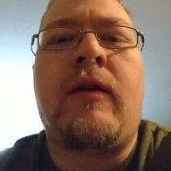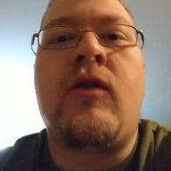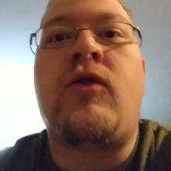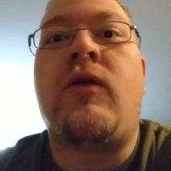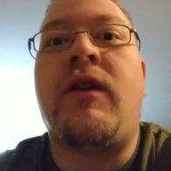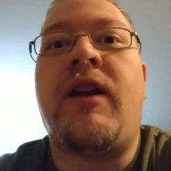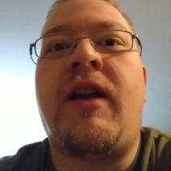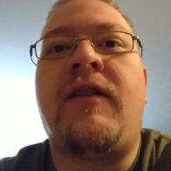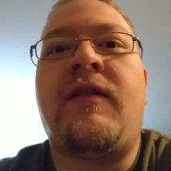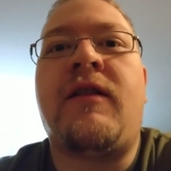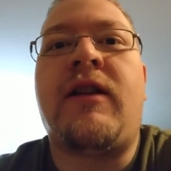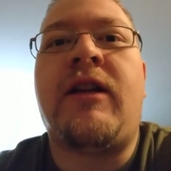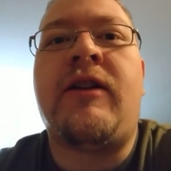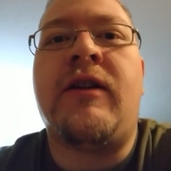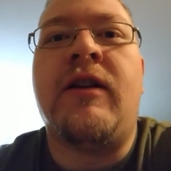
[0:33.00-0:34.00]
joined an
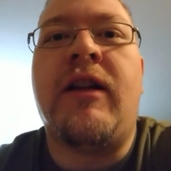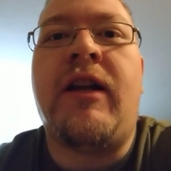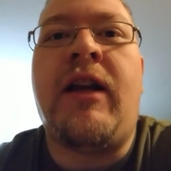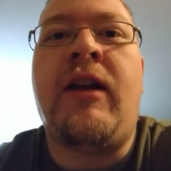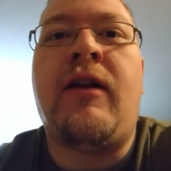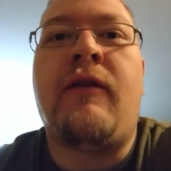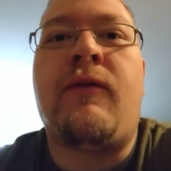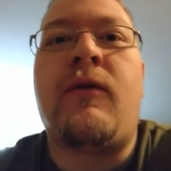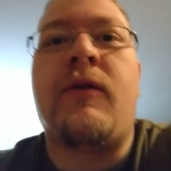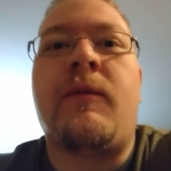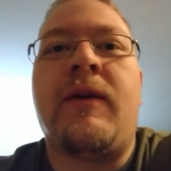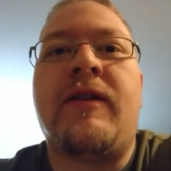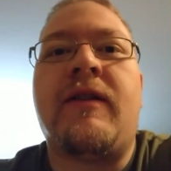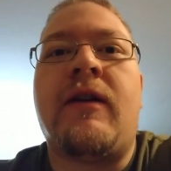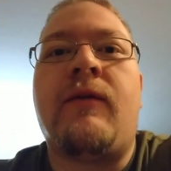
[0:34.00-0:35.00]
escalation league to force
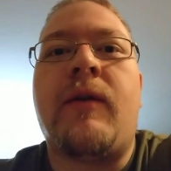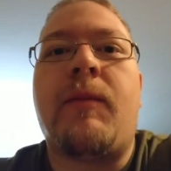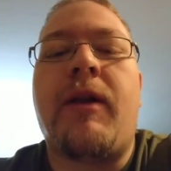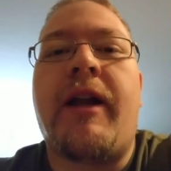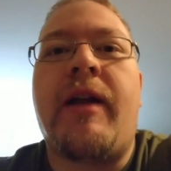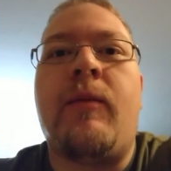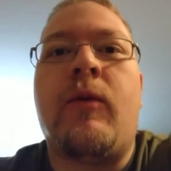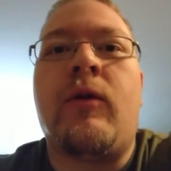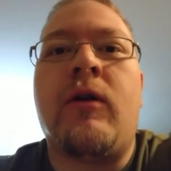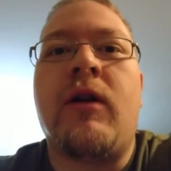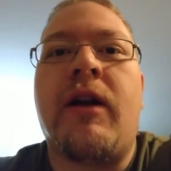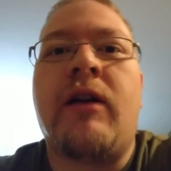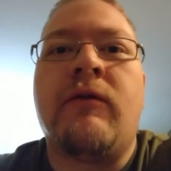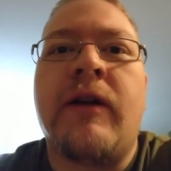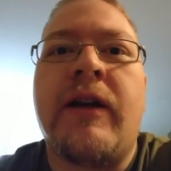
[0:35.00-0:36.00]
myself to play more
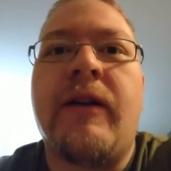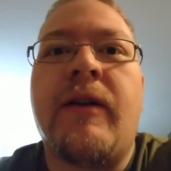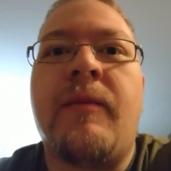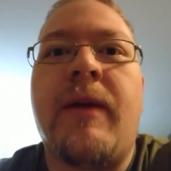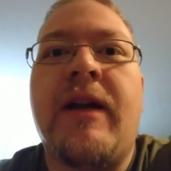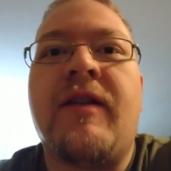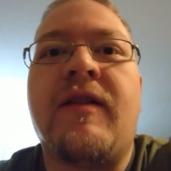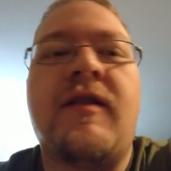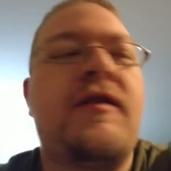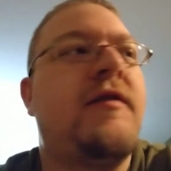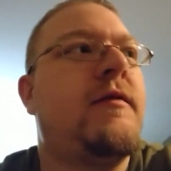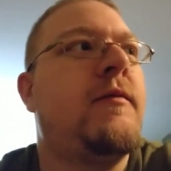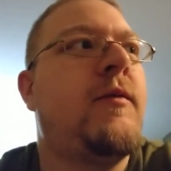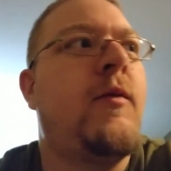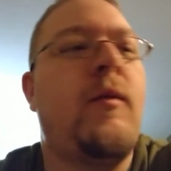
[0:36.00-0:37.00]
on a regular basis.